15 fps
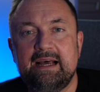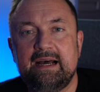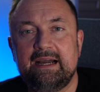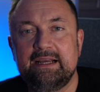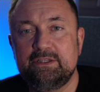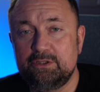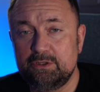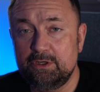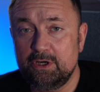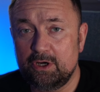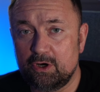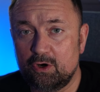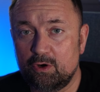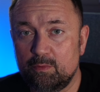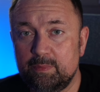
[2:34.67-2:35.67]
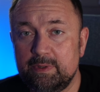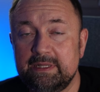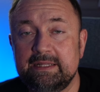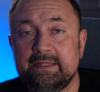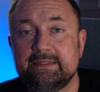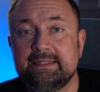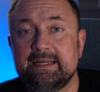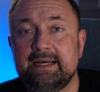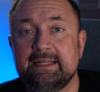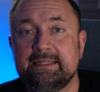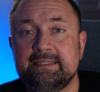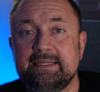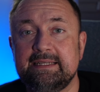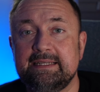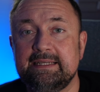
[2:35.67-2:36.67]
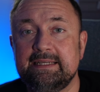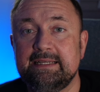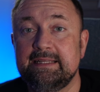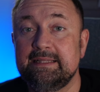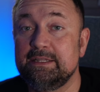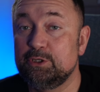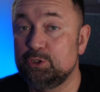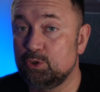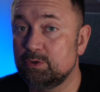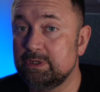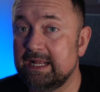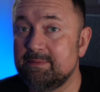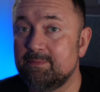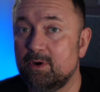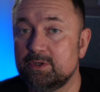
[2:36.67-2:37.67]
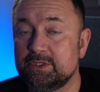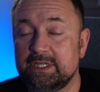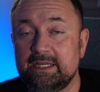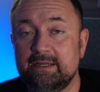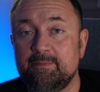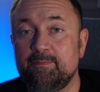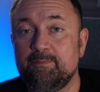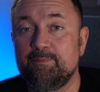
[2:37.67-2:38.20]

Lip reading: I do hope that the short unboxing,